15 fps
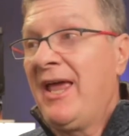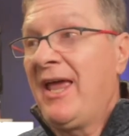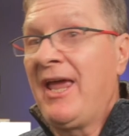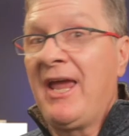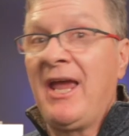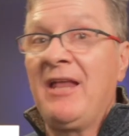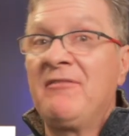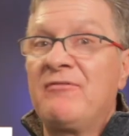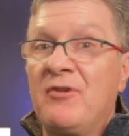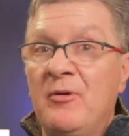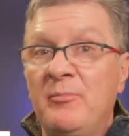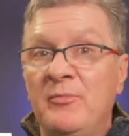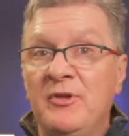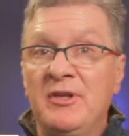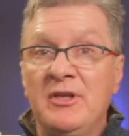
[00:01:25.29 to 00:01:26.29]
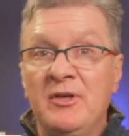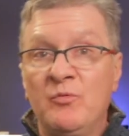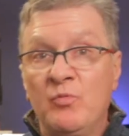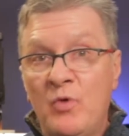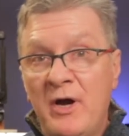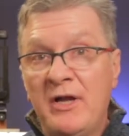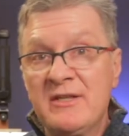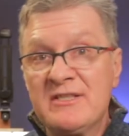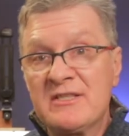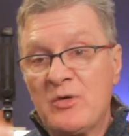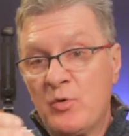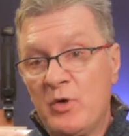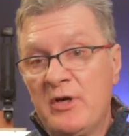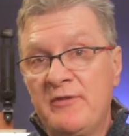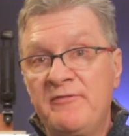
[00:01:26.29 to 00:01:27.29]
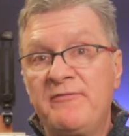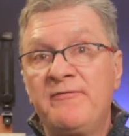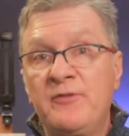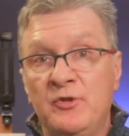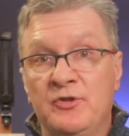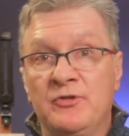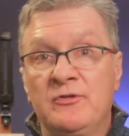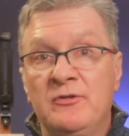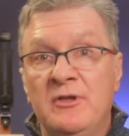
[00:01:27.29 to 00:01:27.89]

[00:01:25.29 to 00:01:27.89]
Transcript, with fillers: and from the 1 square foot